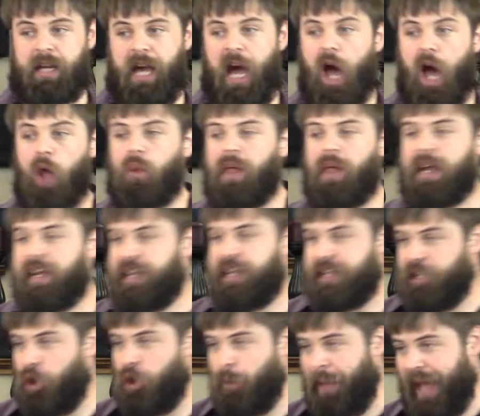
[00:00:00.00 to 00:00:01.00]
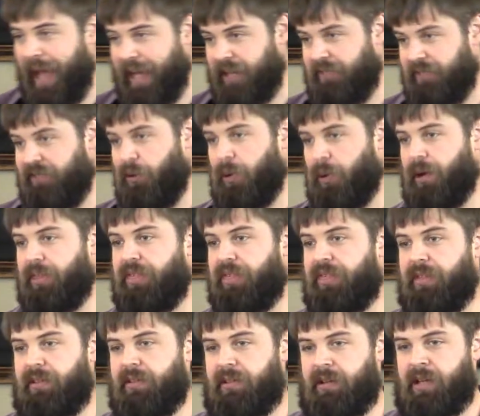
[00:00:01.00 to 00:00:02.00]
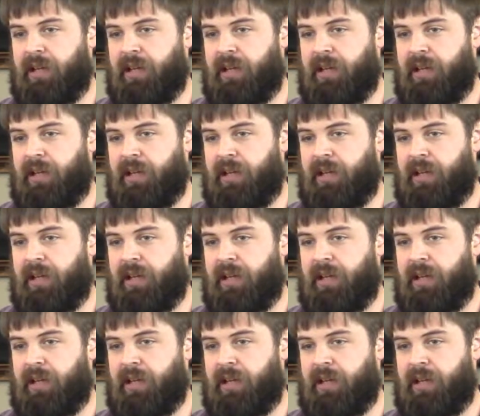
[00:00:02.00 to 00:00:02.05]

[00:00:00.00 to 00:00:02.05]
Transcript: How long are you going to go back and forth?